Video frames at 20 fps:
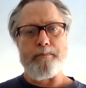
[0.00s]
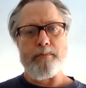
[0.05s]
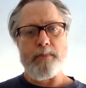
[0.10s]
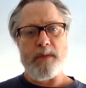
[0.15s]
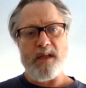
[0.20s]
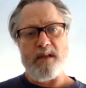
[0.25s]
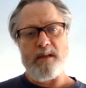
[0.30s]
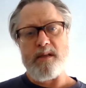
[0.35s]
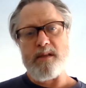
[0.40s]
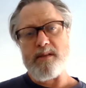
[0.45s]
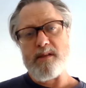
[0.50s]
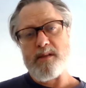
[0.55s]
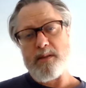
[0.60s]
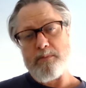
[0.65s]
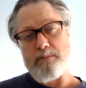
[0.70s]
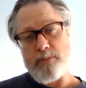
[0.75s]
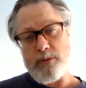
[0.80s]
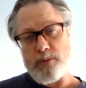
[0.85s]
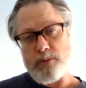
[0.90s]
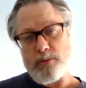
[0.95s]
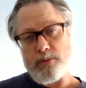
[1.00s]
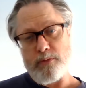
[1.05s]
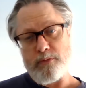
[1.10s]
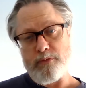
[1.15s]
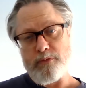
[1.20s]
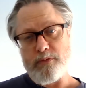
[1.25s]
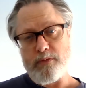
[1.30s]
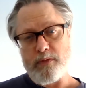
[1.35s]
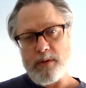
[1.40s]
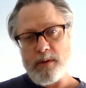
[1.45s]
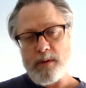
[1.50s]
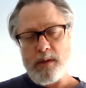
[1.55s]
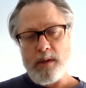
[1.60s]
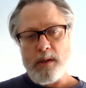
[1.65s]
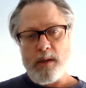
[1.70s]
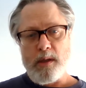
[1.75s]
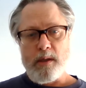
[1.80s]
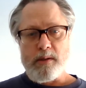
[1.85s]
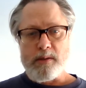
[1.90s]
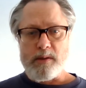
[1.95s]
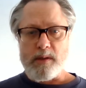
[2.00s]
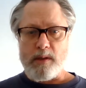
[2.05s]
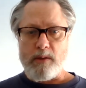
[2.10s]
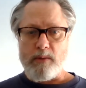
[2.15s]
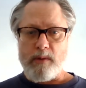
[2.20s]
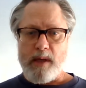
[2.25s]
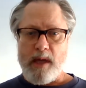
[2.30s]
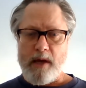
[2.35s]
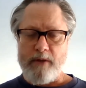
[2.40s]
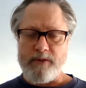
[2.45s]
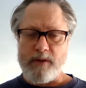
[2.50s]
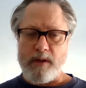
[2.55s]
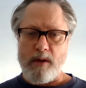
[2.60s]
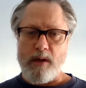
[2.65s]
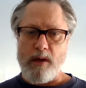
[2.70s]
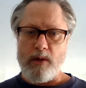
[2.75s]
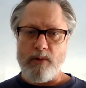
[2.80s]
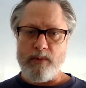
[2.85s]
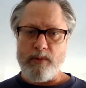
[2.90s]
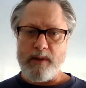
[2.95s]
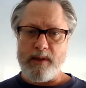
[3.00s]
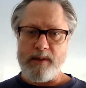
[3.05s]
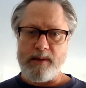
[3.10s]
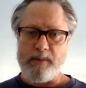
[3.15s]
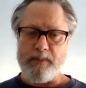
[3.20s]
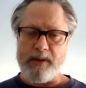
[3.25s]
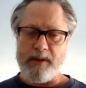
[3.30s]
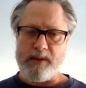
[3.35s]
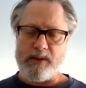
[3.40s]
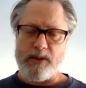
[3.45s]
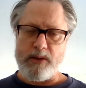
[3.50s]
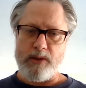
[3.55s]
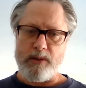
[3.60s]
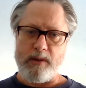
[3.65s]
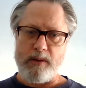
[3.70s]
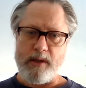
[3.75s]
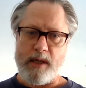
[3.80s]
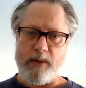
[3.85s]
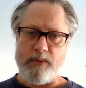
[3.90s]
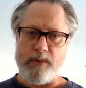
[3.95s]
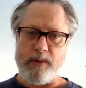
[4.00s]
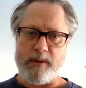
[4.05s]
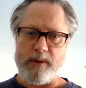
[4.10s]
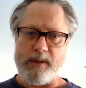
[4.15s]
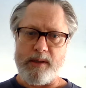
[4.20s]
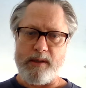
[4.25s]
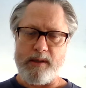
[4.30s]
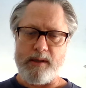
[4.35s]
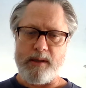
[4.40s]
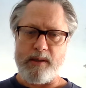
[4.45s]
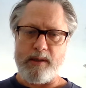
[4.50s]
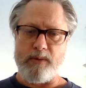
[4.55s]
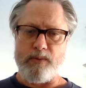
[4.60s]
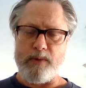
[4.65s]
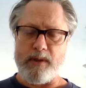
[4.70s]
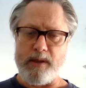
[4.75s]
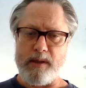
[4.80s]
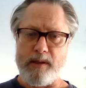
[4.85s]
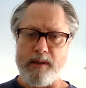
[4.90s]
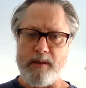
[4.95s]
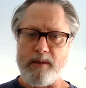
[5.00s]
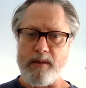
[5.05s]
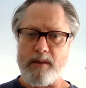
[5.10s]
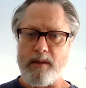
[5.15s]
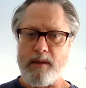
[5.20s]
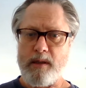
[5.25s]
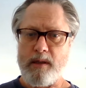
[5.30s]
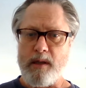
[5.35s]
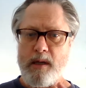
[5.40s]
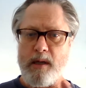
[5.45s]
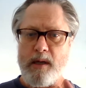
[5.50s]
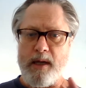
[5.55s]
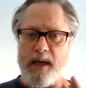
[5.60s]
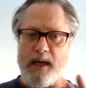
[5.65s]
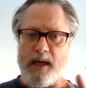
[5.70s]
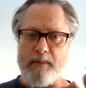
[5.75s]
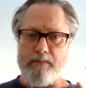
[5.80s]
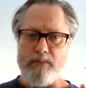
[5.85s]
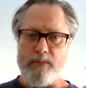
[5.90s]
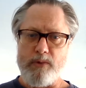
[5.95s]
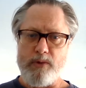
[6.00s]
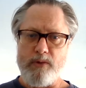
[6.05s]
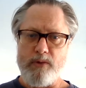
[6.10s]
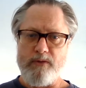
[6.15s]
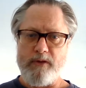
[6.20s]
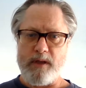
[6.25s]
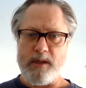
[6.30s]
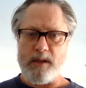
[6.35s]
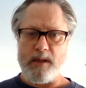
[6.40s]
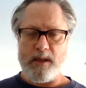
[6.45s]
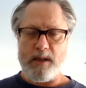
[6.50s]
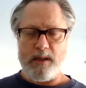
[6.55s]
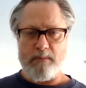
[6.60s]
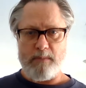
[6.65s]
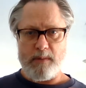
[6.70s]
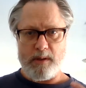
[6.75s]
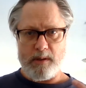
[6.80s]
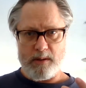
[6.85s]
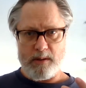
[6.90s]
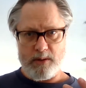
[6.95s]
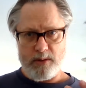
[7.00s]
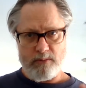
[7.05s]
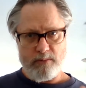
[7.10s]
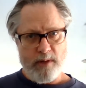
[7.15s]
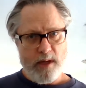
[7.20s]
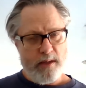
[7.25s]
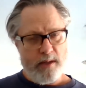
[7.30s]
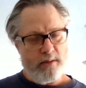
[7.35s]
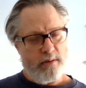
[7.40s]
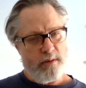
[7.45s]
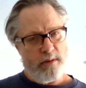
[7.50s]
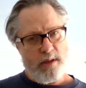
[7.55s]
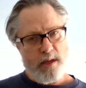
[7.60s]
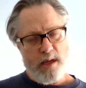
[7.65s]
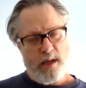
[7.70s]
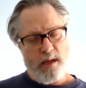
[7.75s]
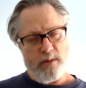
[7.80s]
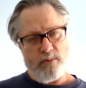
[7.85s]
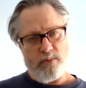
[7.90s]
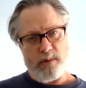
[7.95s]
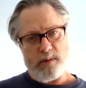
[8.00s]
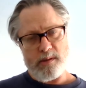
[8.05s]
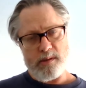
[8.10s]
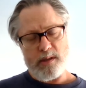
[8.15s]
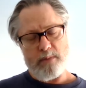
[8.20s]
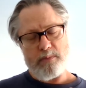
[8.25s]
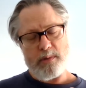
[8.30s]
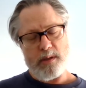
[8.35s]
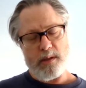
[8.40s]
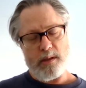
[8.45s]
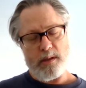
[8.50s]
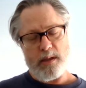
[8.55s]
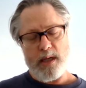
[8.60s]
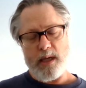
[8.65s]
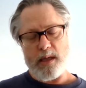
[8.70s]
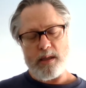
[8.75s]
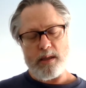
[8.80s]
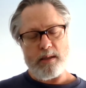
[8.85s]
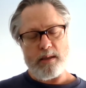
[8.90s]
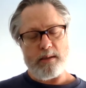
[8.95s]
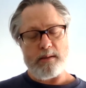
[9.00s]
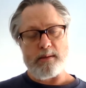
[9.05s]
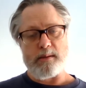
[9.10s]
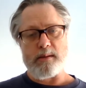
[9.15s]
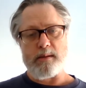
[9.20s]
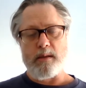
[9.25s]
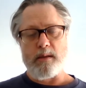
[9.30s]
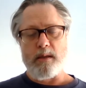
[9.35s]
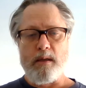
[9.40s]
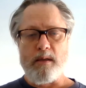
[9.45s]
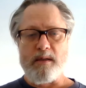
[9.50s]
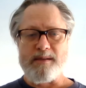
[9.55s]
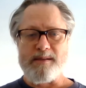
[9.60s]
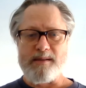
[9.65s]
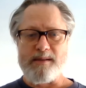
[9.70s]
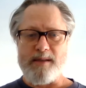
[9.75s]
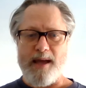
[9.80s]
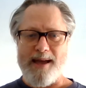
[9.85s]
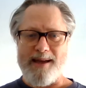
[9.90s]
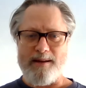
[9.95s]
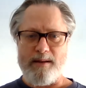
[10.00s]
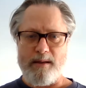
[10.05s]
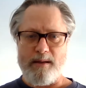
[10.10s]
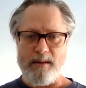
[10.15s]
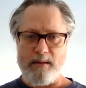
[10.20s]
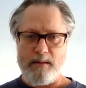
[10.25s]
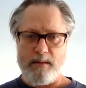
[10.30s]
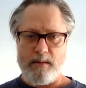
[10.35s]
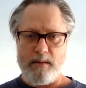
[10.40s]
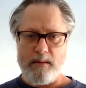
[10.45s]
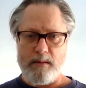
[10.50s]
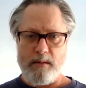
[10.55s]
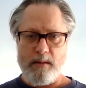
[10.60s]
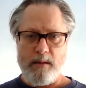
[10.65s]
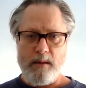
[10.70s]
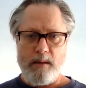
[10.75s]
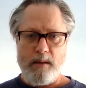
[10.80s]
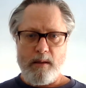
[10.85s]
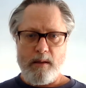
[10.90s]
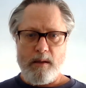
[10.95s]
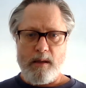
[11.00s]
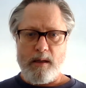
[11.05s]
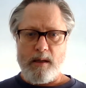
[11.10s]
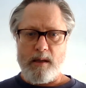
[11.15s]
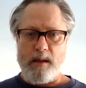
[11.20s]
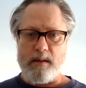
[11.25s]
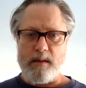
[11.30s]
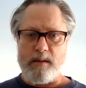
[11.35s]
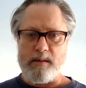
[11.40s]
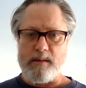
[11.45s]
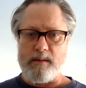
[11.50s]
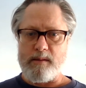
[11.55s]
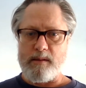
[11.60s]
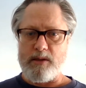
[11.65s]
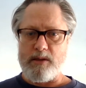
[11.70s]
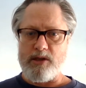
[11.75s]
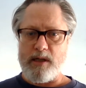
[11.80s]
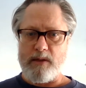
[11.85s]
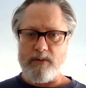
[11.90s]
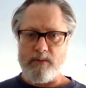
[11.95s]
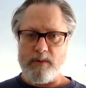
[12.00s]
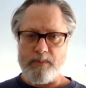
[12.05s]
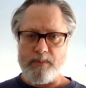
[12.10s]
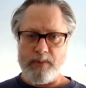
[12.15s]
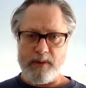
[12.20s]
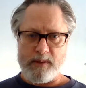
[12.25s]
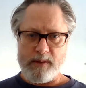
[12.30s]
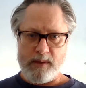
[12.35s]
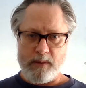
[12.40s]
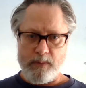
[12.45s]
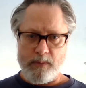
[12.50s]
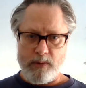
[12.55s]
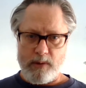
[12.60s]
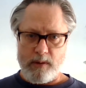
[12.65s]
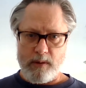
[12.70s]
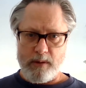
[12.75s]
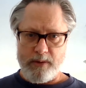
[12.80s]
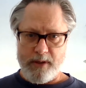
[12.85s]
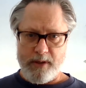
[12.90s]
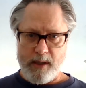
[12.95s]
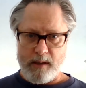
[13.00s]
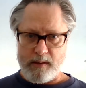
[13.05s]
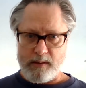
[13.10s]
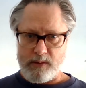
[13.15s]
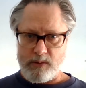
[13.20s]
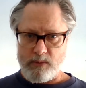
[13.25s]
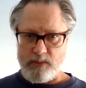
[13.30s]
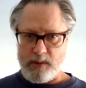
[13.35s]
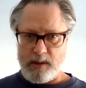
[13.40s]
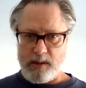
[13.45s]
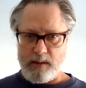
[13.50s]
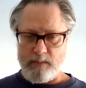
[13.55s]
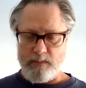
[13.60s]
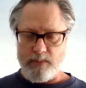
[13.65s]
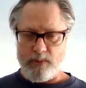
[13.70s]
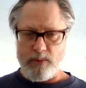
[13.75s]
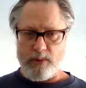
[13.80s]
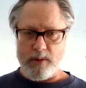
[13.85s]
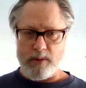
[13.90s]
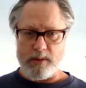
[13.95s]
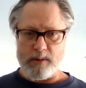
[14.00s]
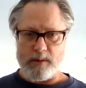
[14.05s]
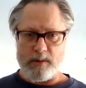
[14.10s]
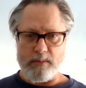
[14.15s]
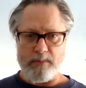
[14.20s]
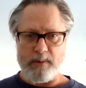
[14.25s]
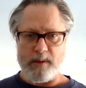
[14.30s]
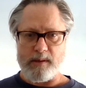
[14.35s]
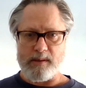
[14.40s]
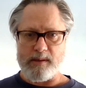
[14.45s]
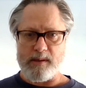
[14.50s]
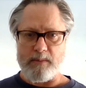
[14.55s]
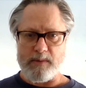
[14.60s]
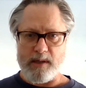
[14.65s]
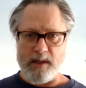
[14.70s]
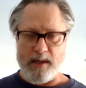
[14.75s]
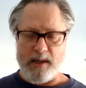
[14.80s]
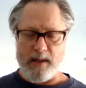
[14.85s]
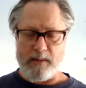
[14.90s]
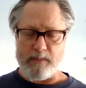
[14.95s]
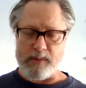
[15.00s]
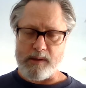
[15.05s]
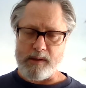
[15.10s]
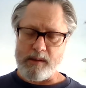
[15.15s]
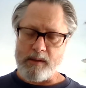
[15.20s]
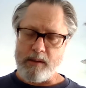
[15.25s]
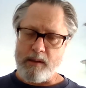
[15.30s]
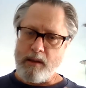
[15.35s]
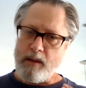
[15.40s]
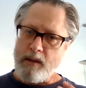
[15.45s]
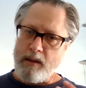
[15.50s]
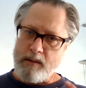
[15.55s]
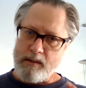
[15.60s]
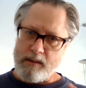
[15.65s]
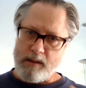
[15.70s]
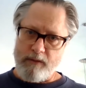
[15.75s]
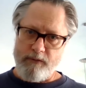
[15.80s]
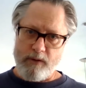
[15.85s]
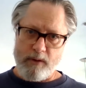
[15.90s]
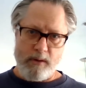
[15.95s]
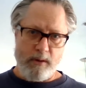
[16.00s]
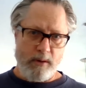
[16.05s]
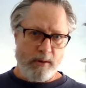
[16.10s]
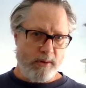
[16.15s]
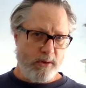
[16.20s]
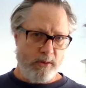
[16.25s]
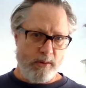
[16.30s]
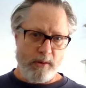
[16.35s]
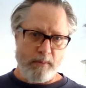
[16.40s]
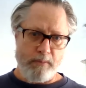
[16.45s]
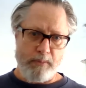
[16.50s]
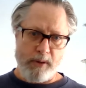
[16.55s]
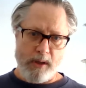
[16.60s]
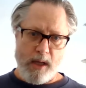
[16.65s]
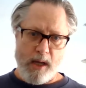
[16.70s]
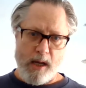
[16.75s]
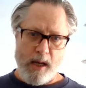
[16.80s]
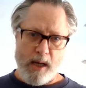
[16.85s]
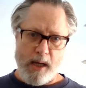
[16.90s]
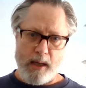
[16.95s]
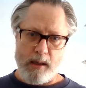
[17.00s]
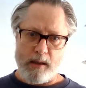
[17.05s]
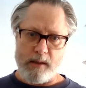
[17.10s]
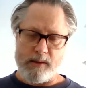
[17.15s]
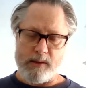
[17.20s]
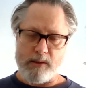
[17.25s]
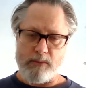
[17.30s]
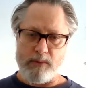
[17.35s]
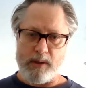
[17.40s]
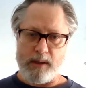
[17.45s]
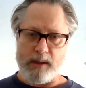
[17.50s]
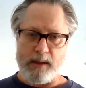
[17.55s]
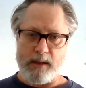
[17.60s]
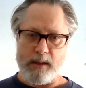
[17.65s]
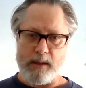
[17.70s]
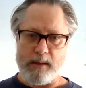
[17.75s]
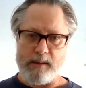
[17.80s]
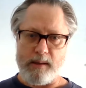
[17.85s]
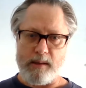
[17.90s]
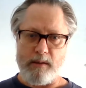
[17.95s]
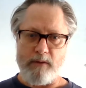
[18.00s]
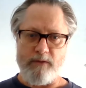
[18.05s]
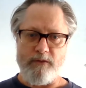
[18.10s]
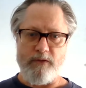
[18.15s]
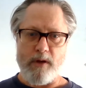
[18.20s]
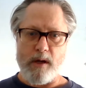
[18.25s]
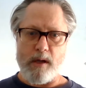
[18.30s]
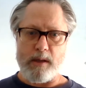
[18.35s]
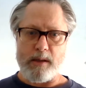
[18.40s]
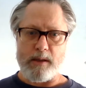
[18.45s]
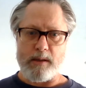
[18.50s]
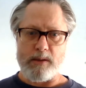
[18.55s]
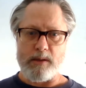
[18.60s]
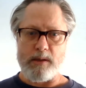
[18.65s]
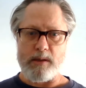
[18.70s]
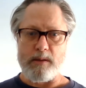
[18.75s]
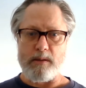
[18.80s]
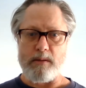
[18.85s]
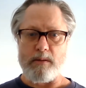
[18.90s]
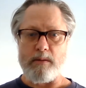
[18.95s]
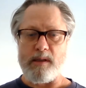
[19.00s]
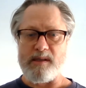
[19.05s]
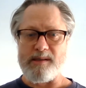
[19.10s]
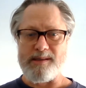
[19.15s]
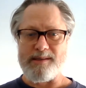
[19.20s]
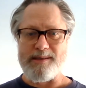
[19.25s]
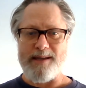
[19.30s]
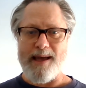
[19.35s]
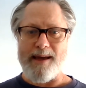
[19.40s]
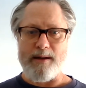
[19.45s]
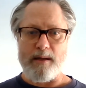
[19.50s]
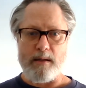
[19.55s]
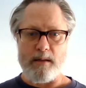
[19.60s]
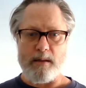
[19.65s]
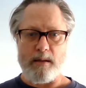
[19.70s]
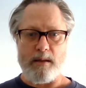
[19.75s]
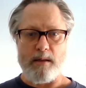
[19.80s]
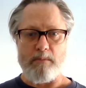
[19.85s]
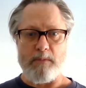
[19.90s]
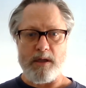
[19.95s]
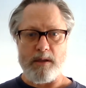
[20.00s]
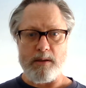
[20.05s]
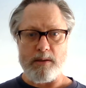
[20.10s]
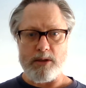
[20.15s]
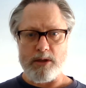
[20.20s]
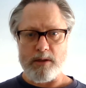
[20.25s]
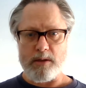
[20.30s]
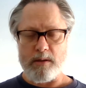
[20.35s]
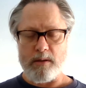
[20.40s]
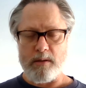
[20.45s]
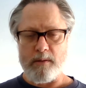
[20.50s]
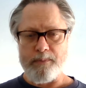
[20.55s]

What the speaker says: it needs to move. So we have to always be certain that we're dealing with a moving image rather than with something that is static. And this is a general principle that is really important, but sometimes difficult to apply. It's really easy to fall into a static image